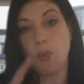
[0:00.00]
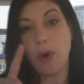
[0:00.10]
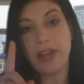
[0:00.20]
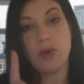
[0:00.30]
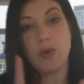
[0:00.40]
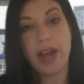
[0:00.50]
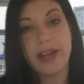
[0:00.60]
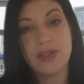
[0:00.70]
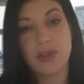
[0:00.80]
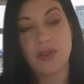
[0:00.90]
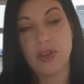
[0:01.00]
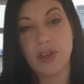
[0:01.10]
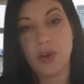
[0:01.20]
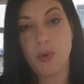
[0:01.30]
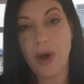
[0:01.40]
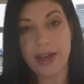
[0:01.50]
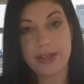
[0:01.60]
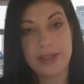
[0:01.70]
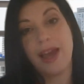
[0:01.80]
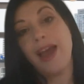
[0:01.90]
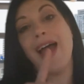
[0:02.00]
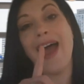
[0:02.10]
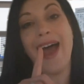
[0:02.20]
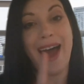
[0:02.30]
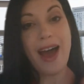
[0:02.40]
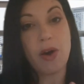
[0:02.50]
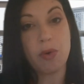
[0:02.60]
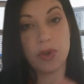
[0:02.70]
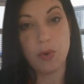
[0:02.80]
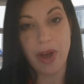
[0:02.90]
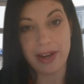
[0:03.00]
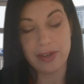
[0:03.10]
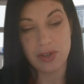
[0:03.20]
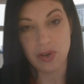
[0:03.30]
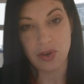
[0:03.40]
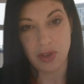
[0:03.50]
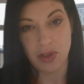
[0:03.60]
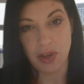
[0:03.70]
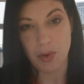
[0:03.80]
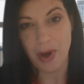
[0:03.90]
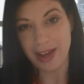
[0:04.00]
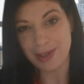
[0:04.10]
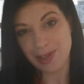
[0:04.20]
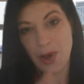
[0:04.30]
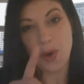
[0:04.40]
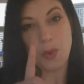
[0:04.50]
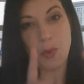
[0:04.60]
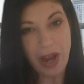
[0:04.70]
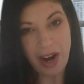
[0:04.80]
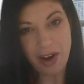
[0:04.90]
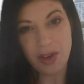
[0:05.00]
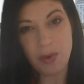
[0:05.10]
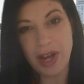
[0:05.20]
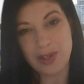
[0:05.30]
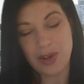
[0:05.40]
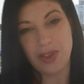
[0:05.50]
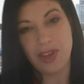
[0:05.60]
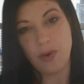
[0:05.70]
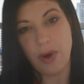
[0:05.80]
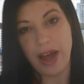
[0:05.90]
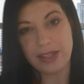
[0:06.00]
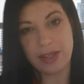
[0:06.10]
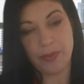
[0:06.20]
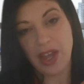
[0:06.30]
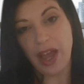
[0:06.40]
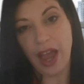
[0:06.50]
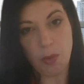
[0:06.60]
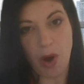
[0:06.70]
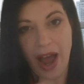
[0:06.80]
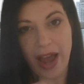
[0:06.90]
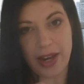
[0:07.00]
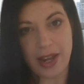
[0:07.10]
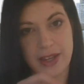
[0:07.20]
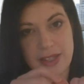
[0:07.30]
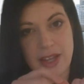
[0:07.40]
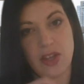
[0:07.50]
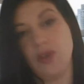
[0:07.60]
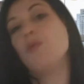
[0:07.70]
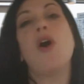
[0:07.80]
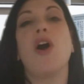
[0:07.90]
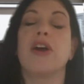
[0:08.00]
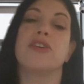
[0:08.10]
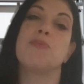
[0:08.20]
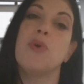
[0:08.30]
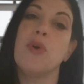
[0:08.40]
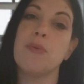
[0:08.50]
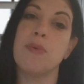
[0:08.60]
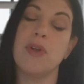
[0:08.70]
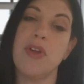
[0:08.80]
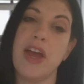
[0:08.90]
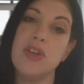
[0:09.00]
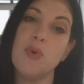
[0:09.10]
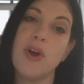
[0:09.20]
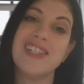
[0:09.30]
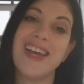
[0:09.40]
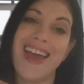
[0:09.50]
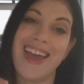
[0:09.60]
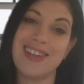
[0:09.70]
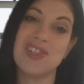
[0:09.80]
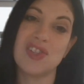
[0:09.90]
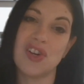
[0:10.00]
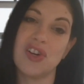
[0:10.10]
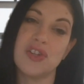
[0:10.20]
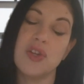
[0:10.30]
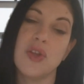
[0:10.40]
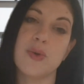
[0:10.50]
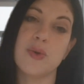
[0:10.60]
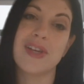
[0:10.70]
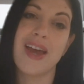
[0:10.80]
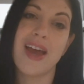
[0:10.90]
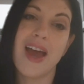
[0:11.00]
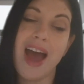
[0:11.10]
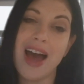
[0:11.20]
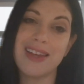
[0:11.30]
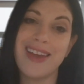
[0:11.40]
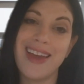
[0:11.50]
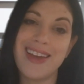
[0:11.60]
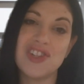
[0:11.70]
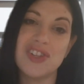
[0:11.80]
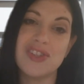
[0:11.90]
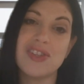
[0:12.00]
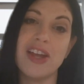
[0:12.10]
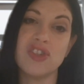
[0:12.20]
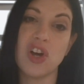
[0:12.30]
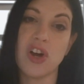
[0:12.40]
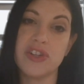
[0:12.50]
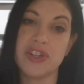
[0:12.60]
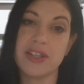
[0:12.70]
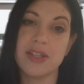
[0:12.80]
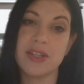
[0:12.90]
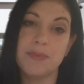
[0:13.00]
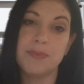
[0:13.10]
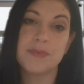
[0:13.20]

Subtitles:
when you entered the US, how you entered the US, where you entered the US, and why it is that you are deportable. And you are to answer to those allegations and charges.